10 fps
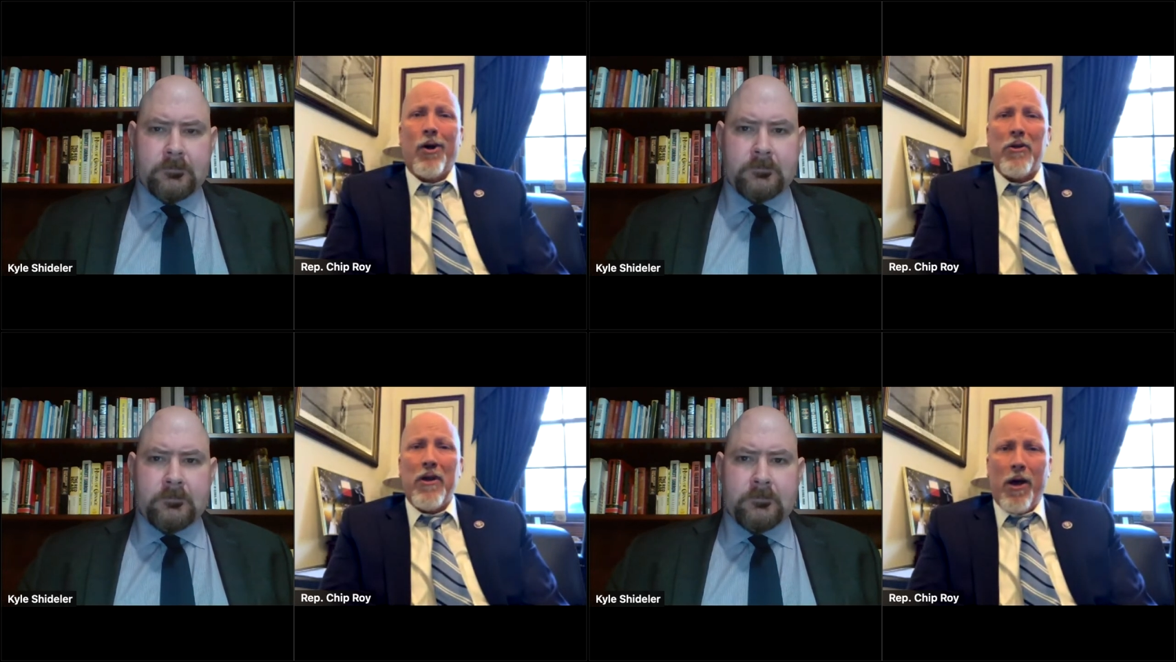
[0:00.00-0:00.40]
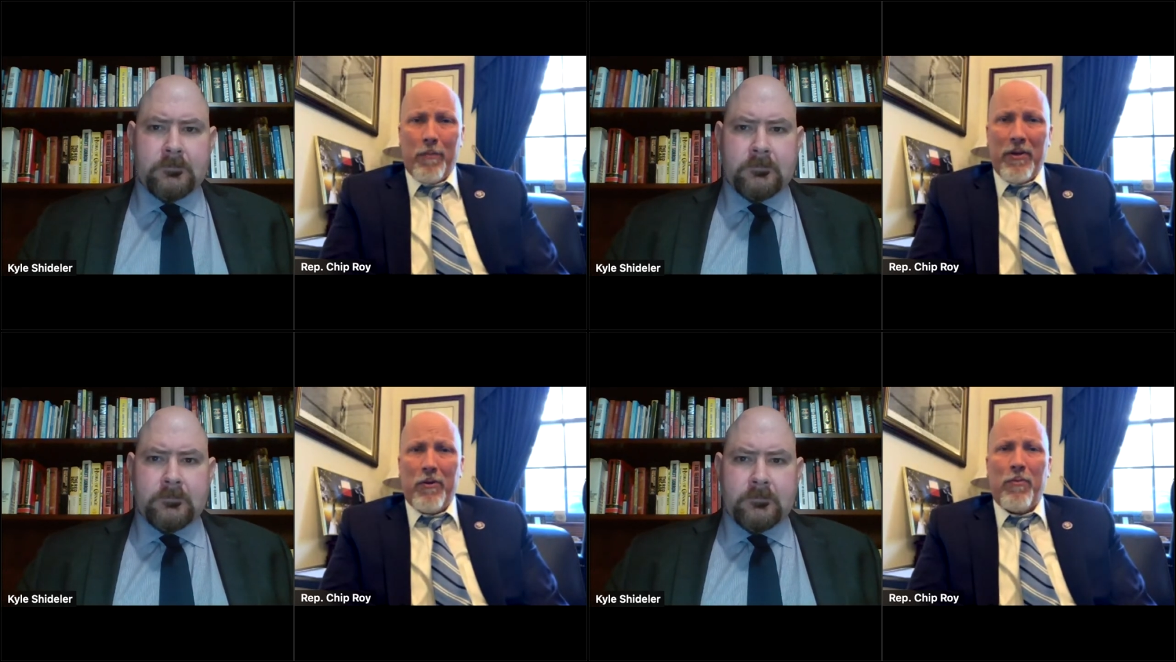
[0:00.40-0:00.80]
Speaker 1: are you
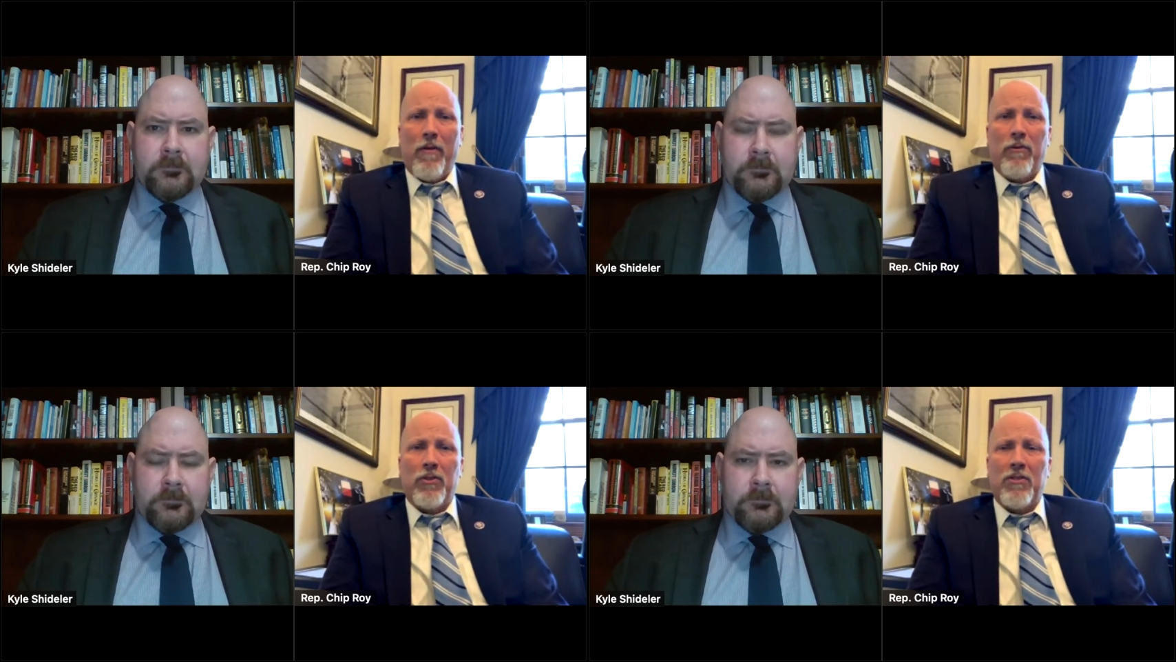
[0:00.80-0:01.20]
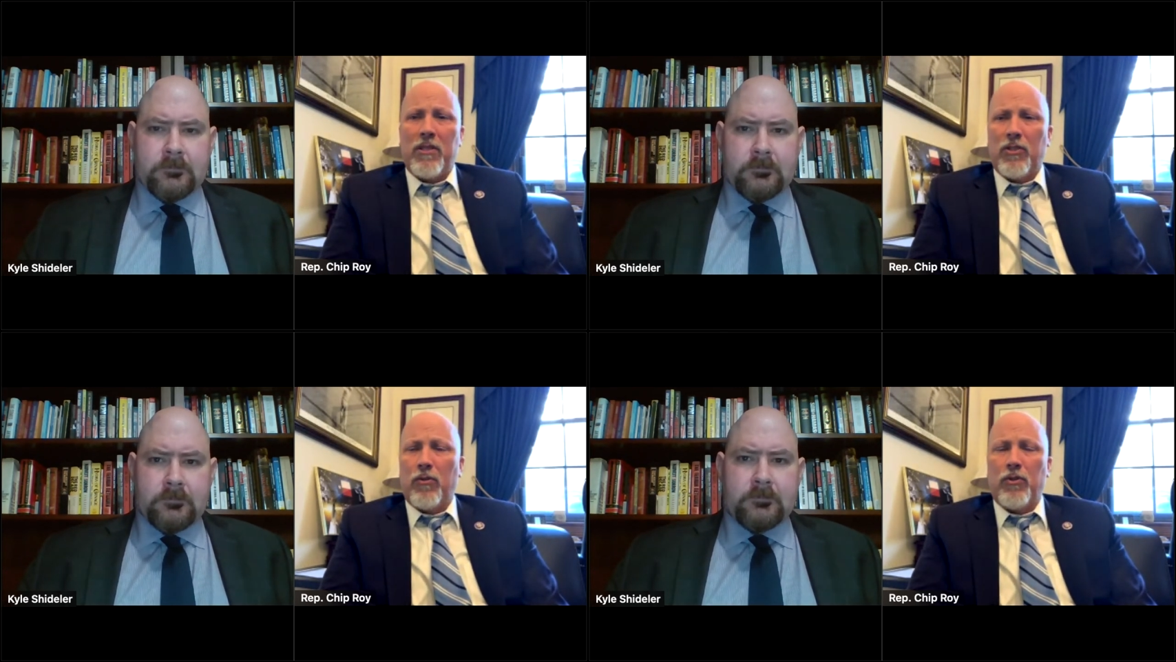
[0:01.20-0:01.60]
helping your brothers and
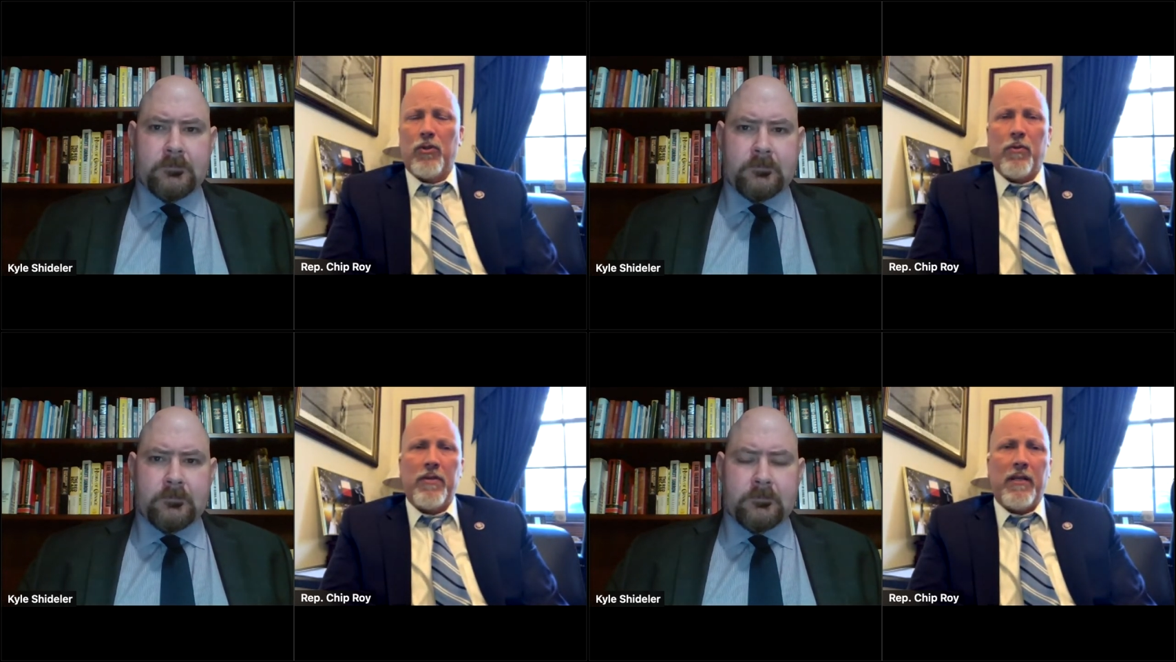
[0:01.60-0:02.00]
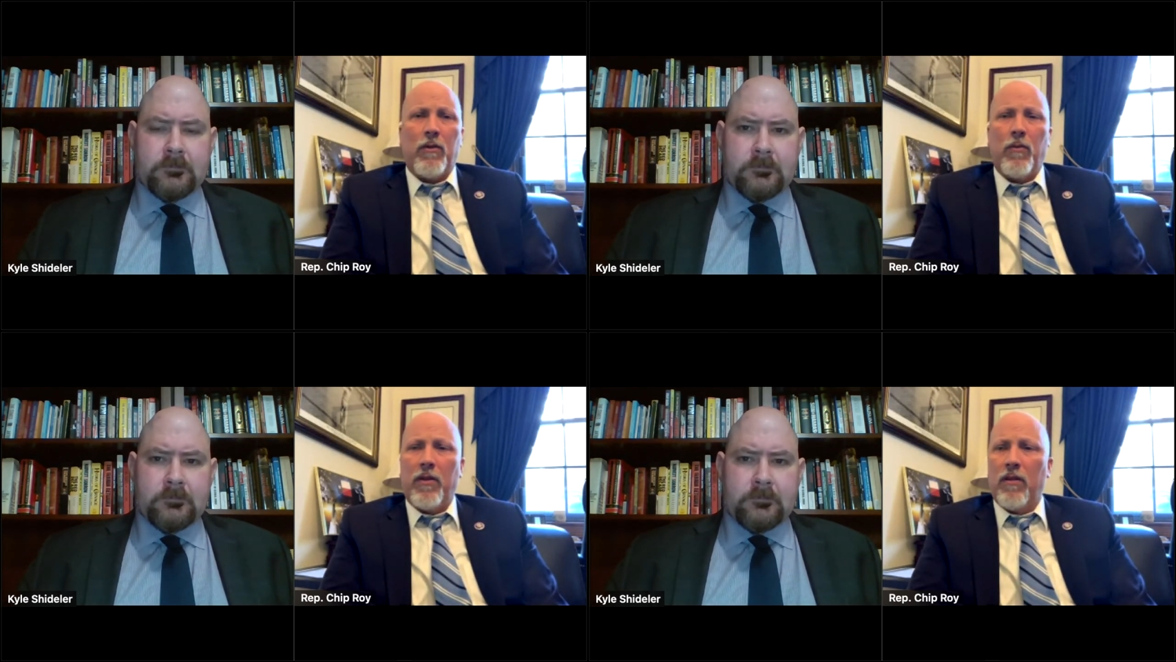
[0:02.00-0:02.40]
sisters who are
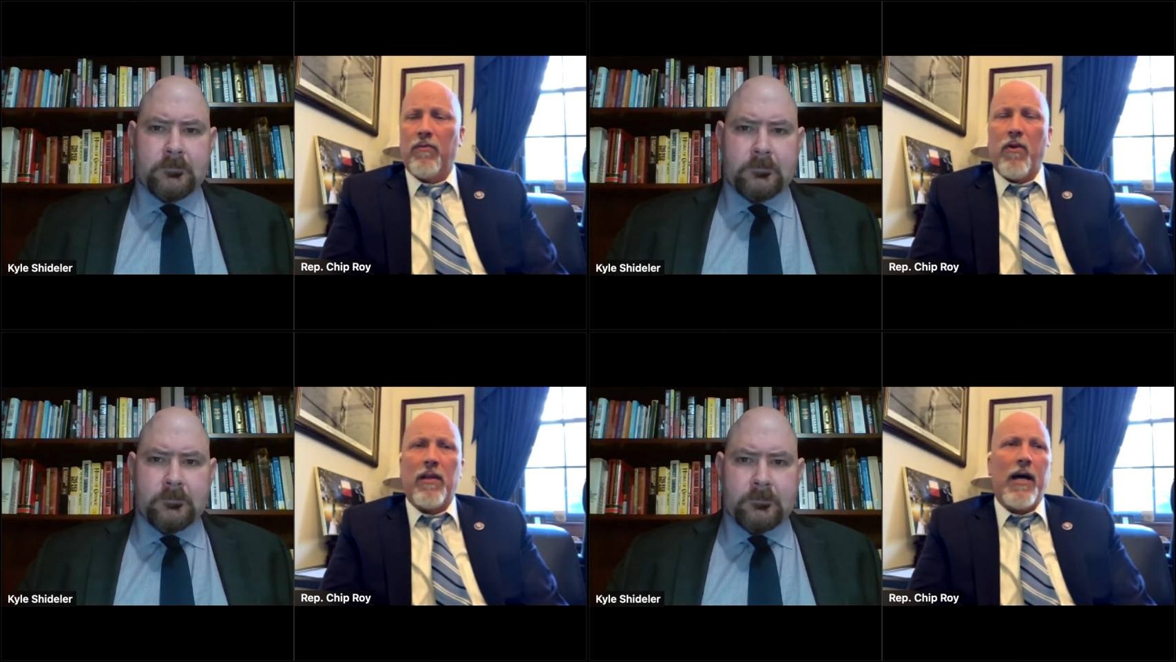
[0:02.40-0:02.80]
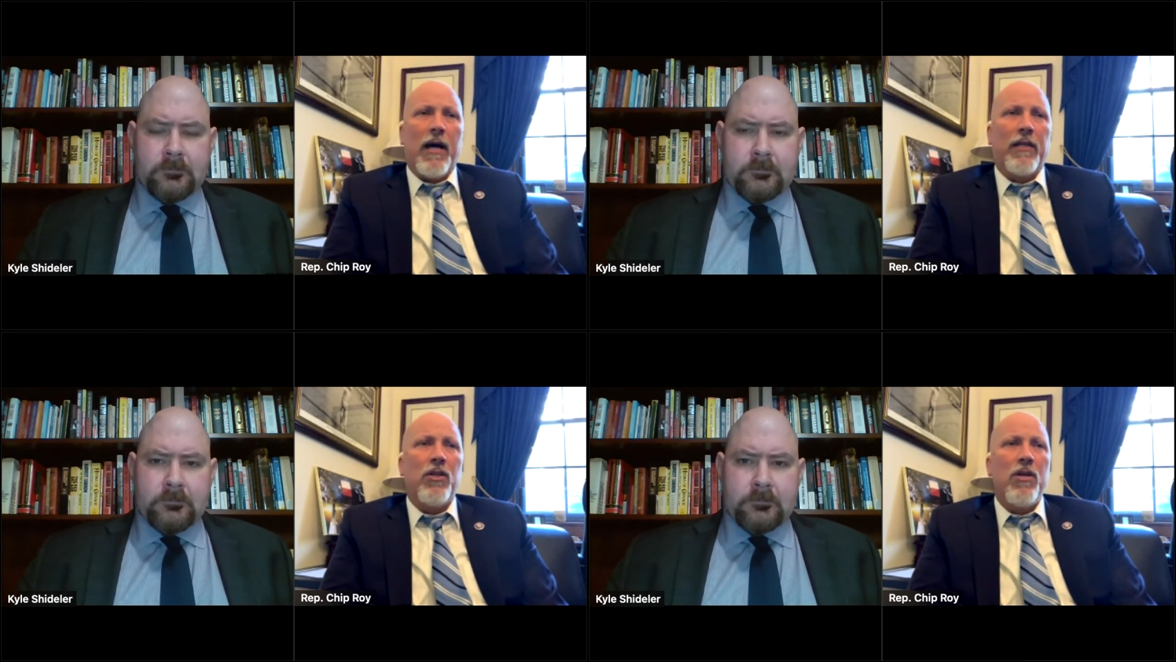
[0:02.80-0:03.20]
dealing with it on the front
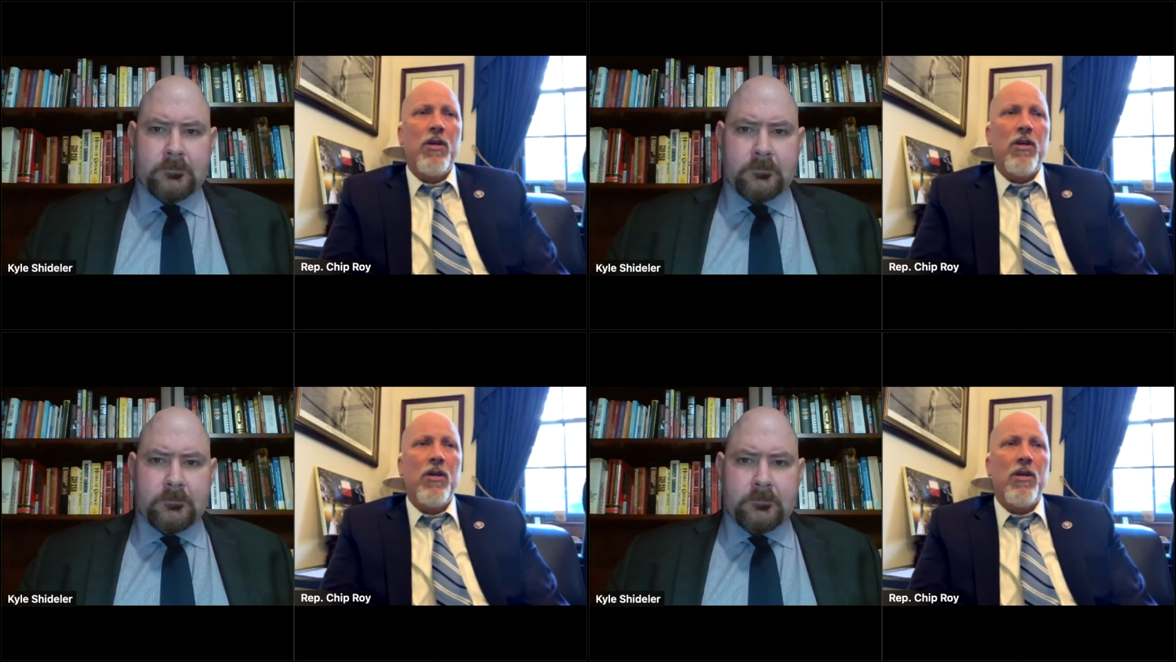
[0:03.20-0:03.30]
lines,